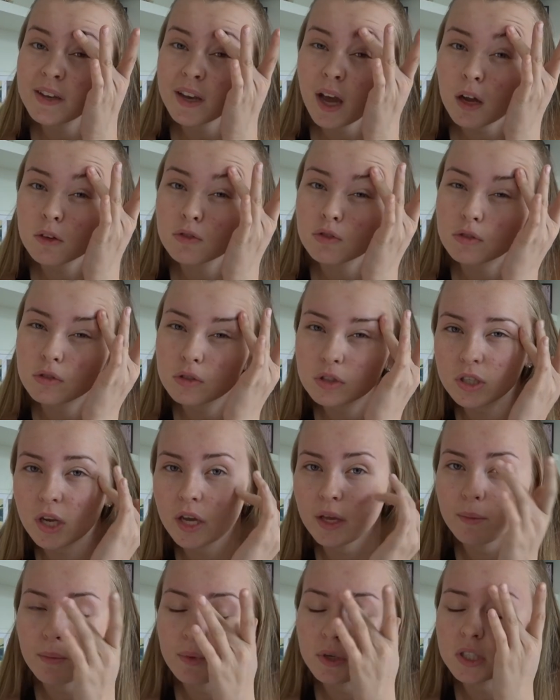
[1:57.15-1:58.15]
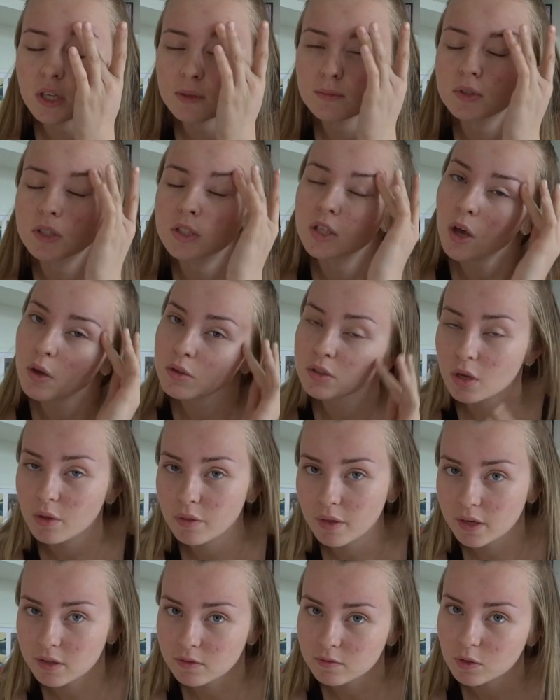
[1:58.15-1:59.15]
natural shape, which I'm so
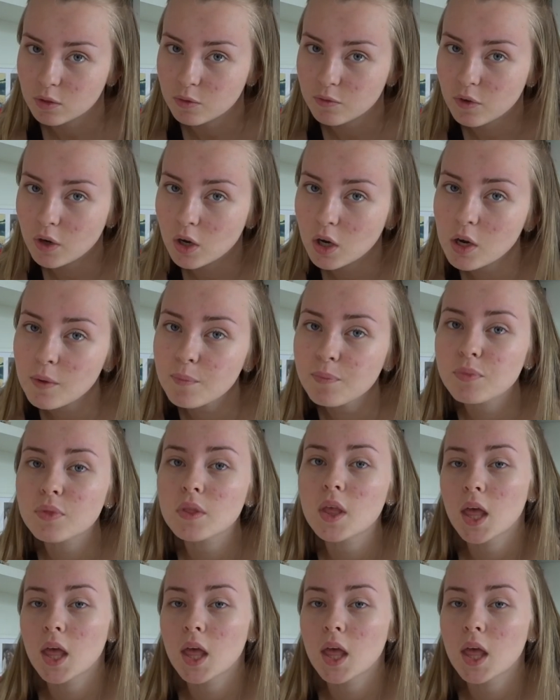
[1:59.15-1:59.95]
thankful for.